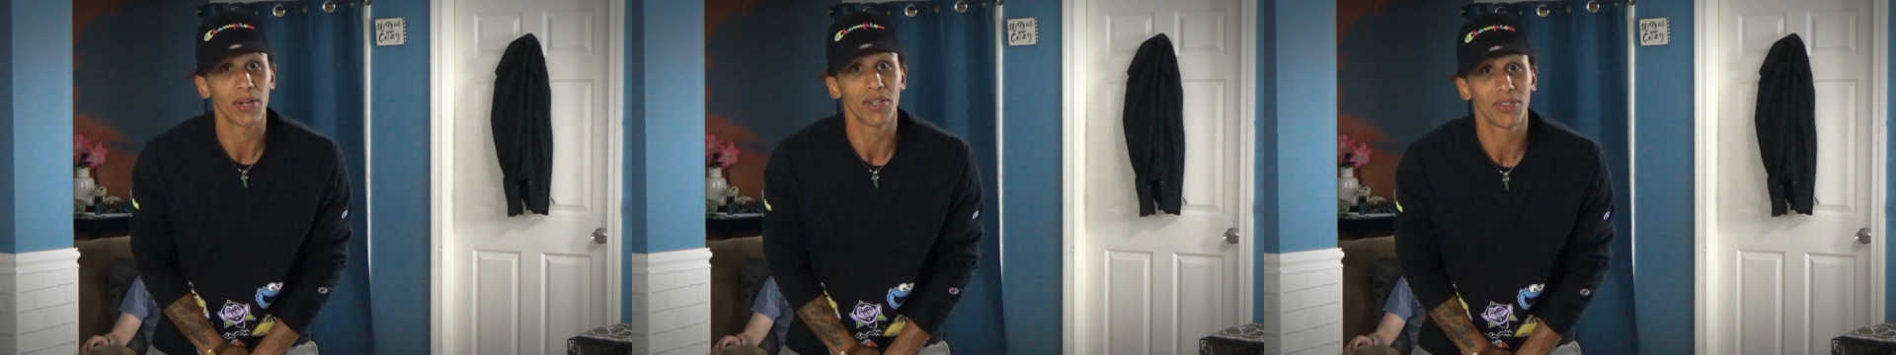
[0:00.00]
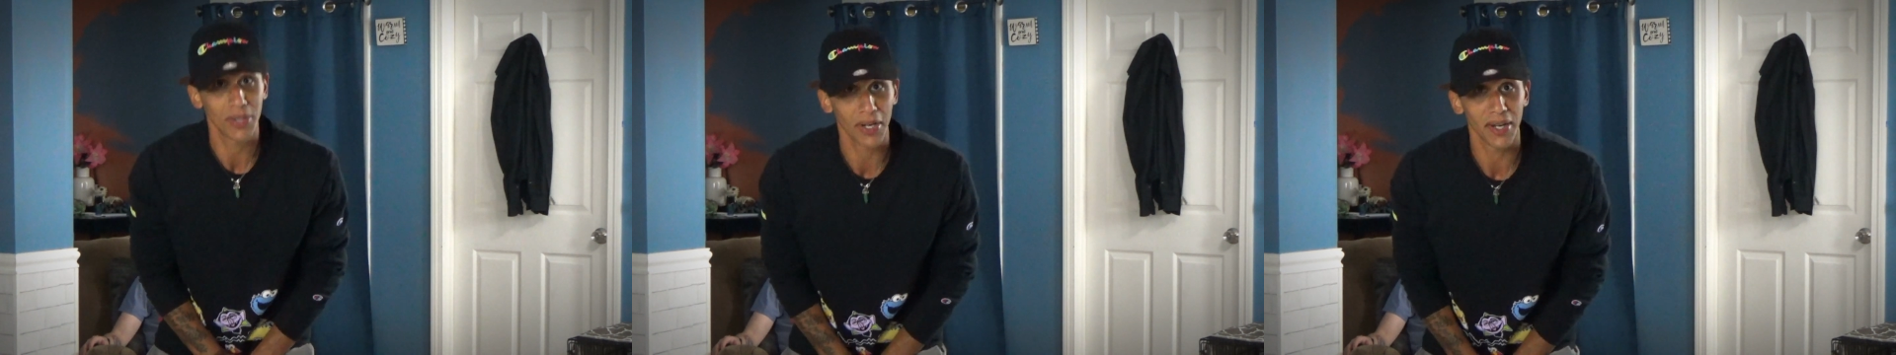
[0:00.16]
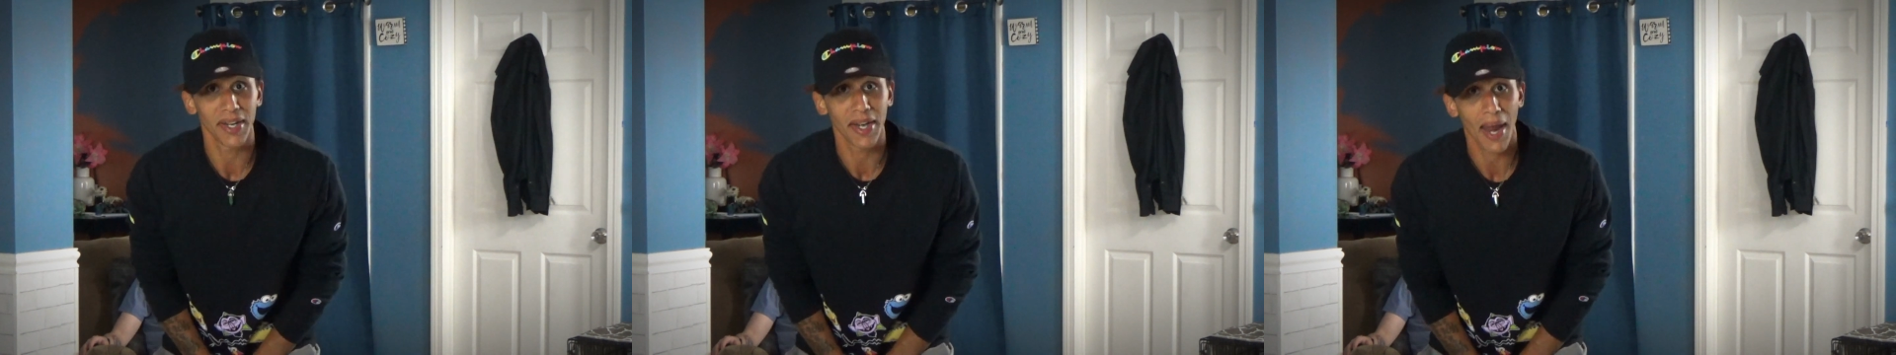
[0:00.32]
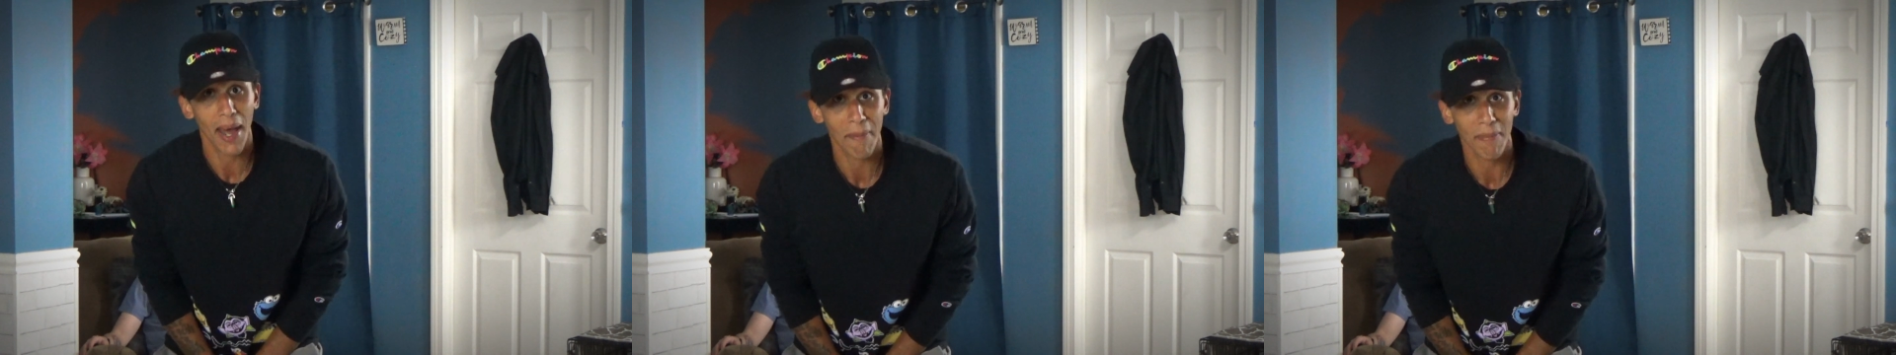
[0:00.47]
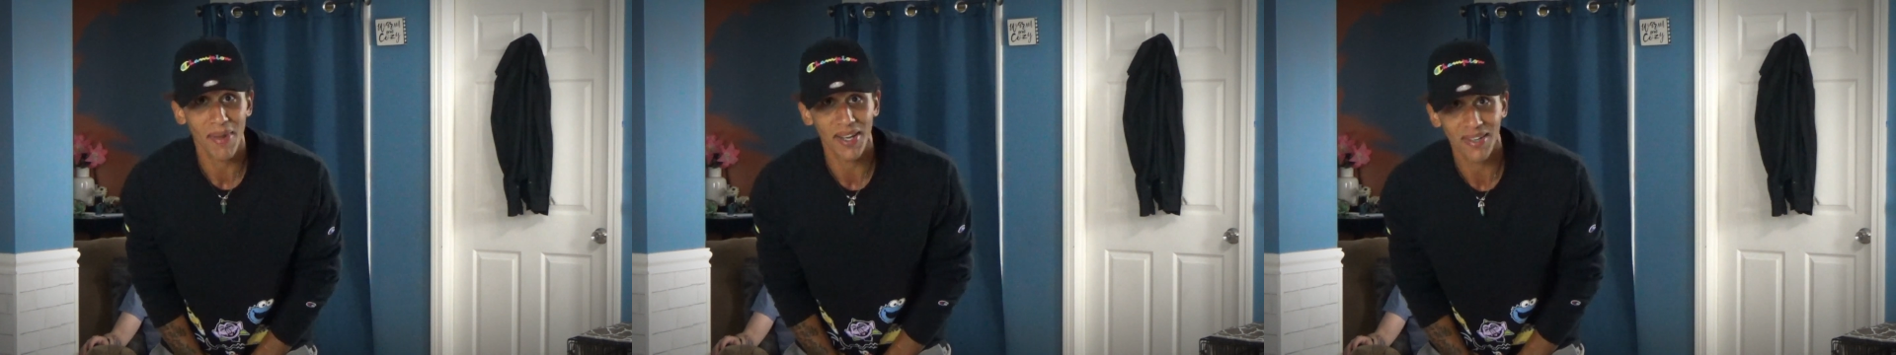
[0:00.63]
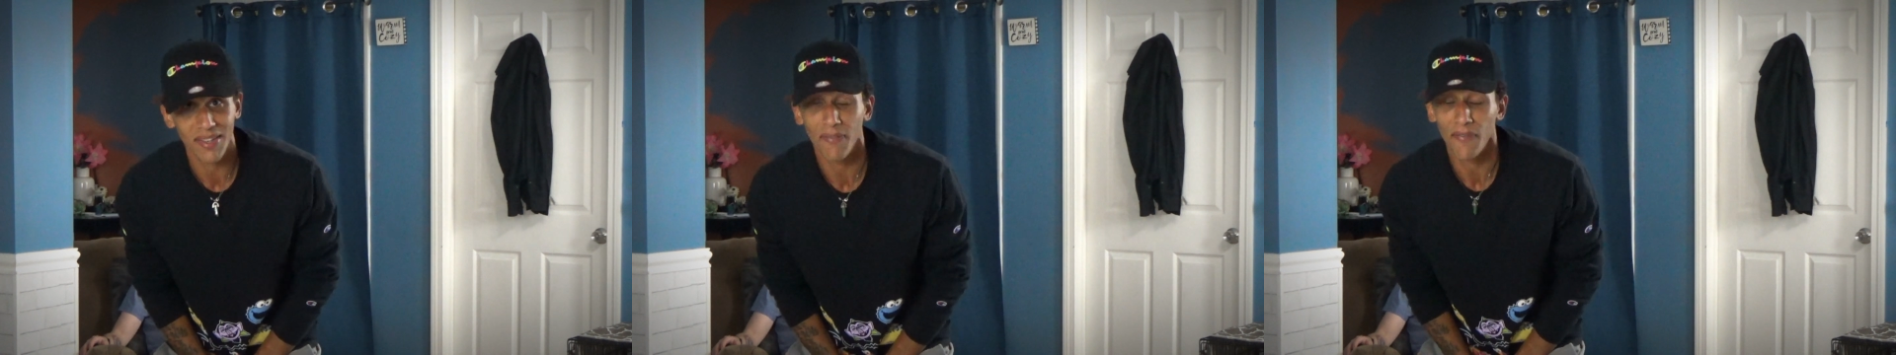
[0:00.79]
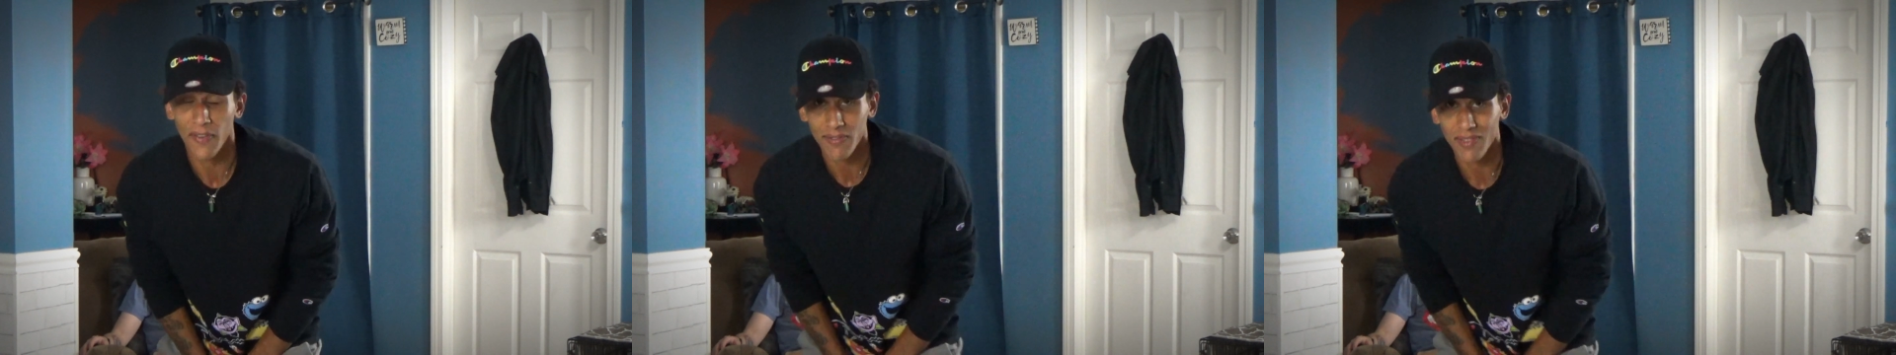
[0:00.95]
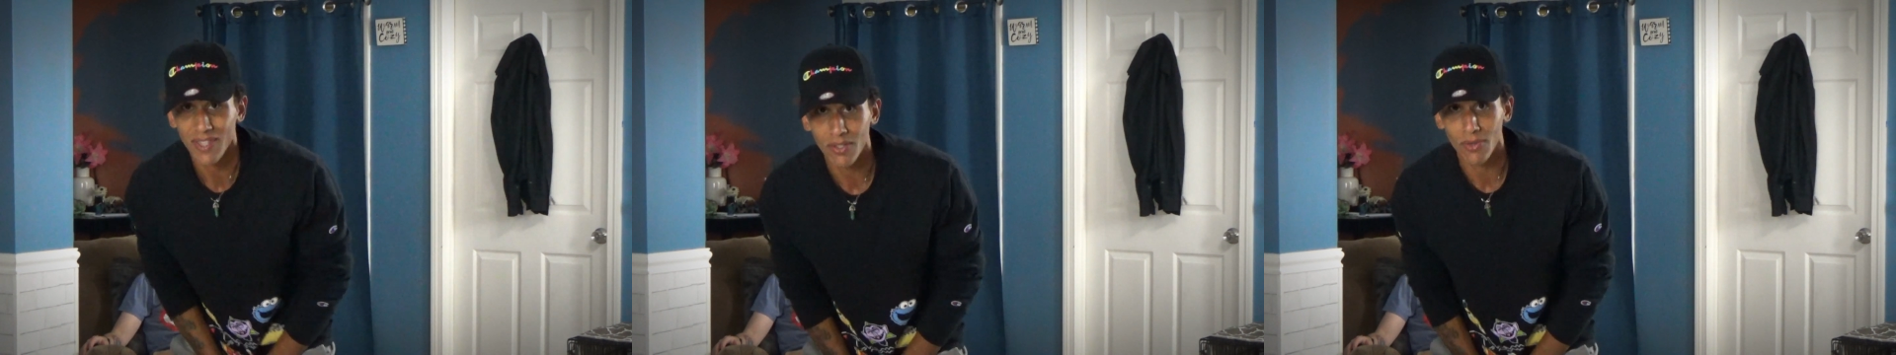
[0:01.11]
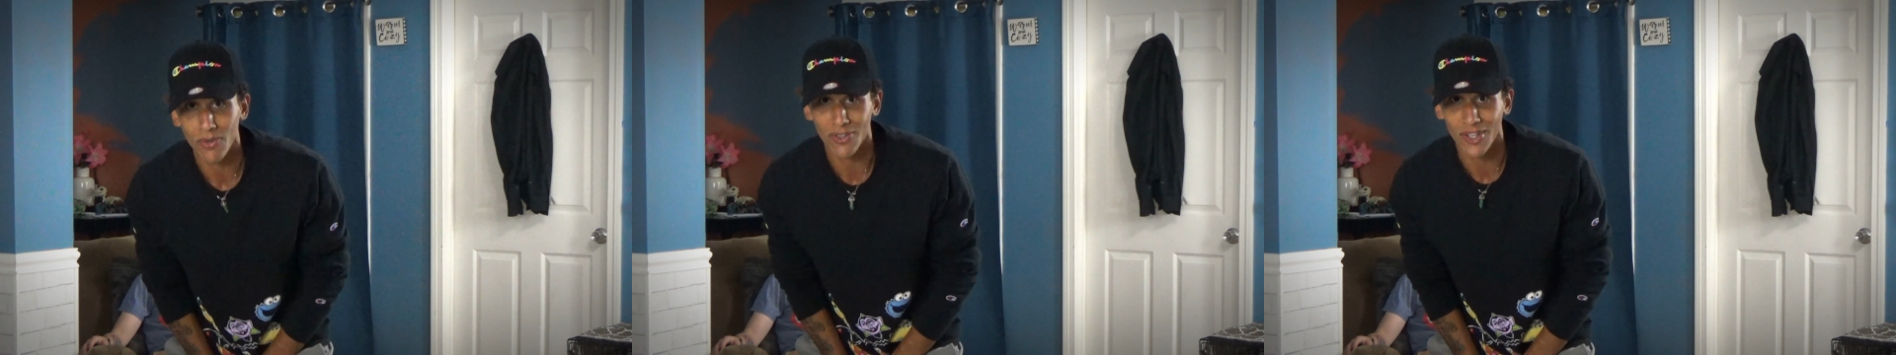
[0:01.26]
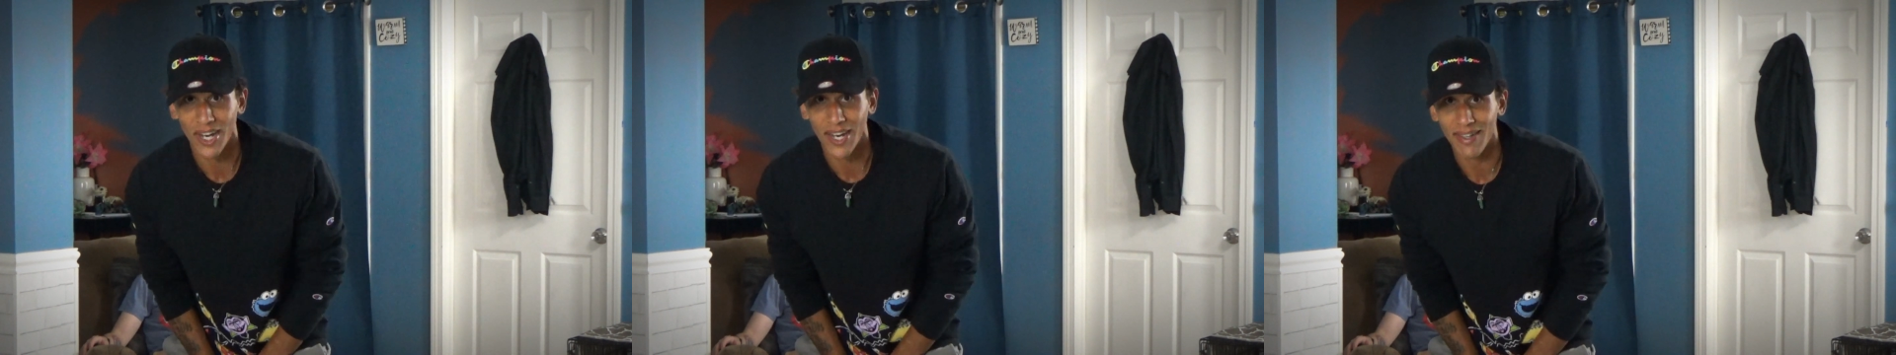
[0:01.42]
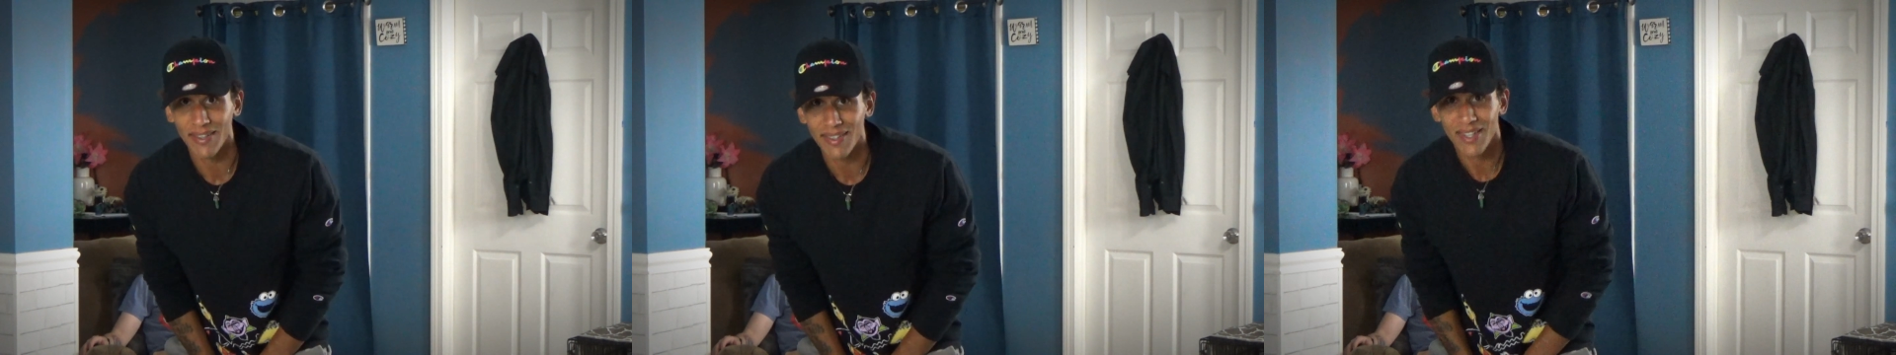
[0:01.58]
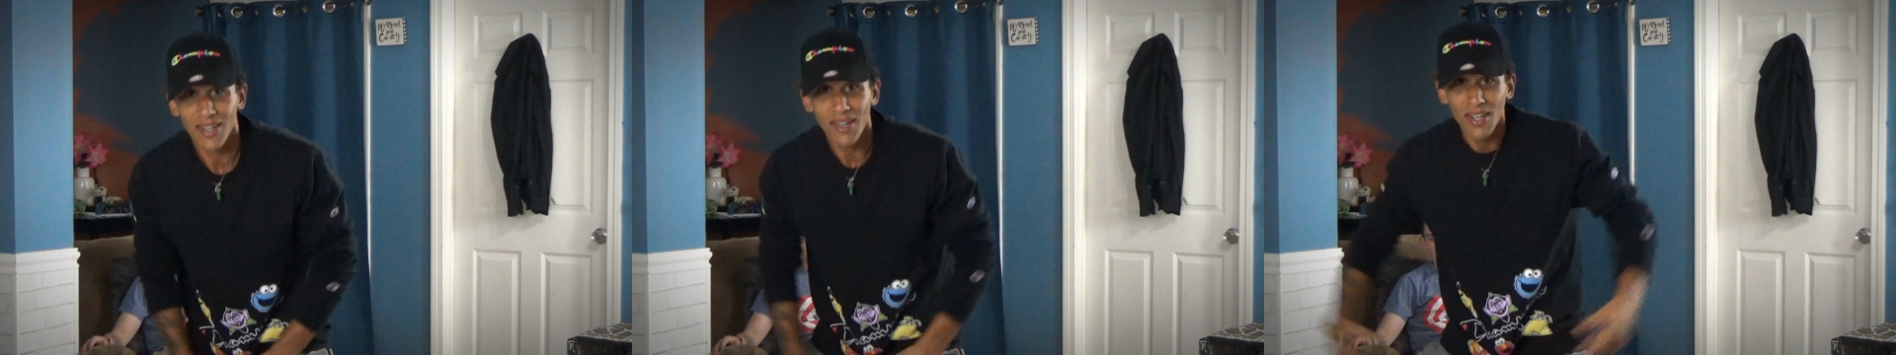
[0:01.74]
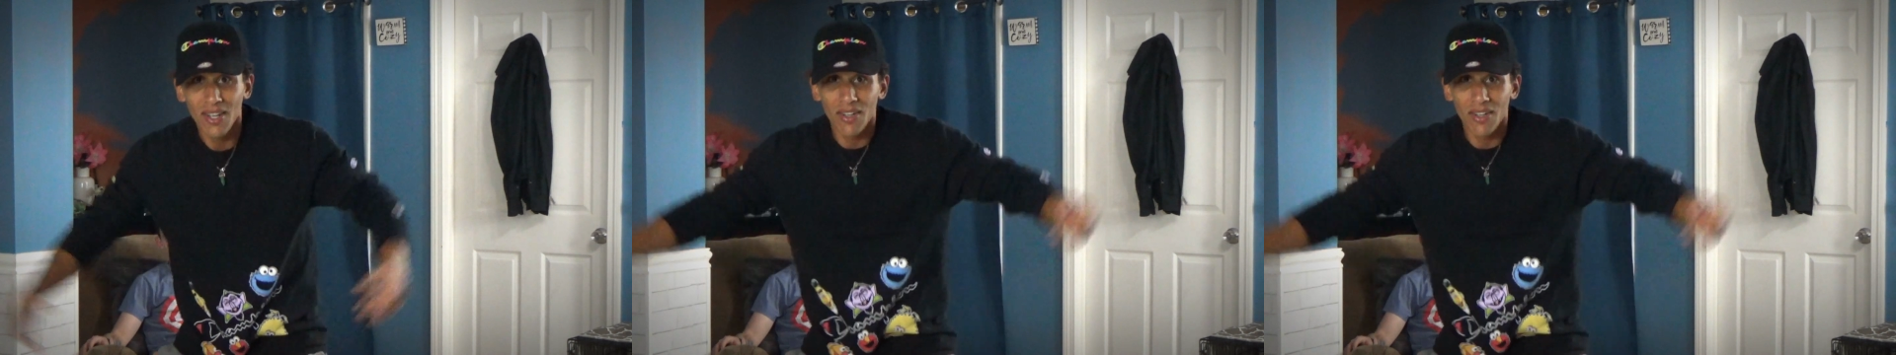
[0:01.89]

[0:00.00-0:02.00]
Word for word: thirty-nine minutes, and fifty-two seconds.